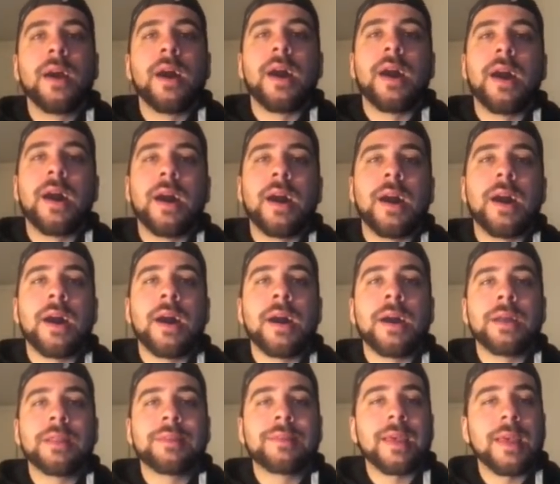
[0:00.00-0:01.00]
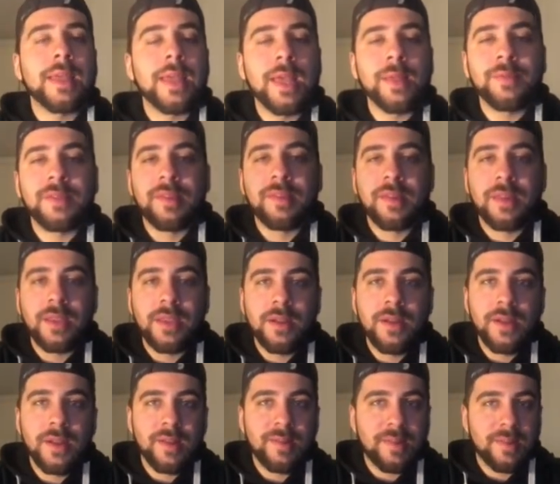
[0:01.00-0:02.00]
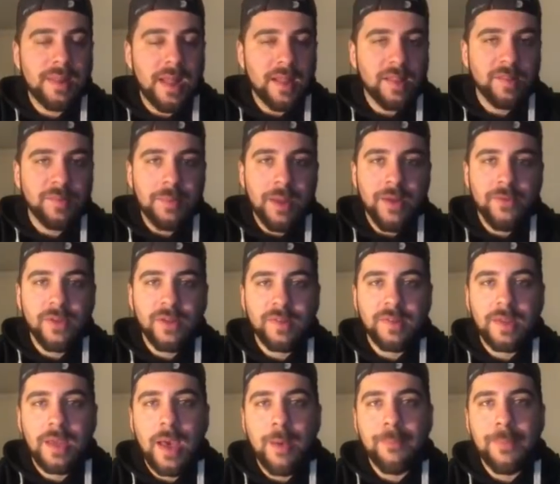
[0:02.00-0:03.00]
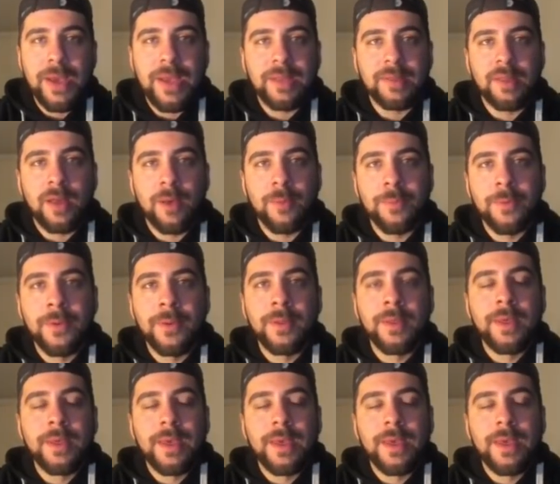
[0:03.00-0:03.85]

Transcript: 10 games into the year against the Dallas Mavericks, he got banged up.